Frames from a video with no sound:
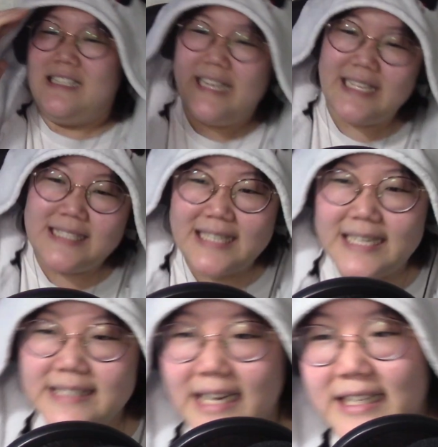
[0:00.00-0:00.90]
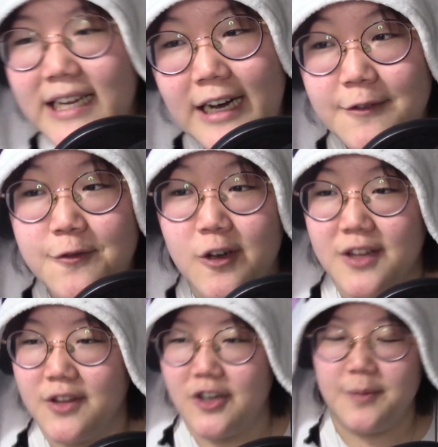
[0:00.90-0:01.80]
this is a tough
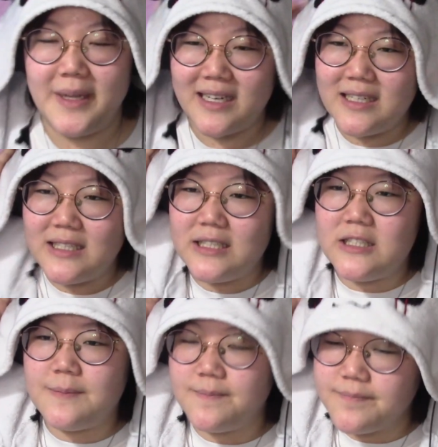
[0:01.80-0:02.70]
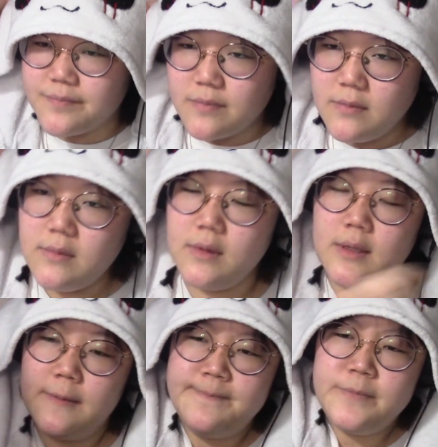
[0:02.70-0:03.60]
one though because
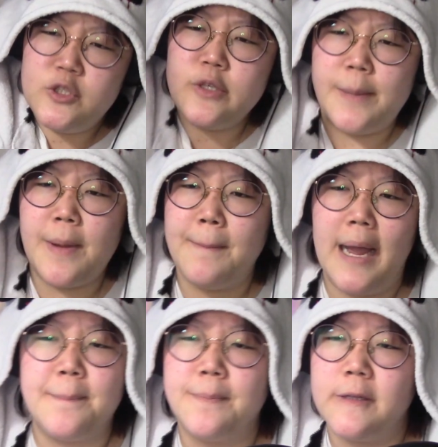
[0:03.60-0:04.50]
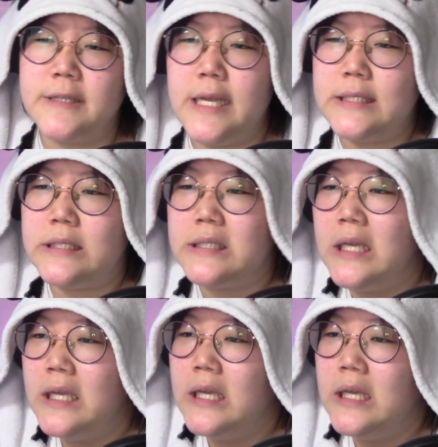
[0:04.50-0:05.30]
you keep in mind this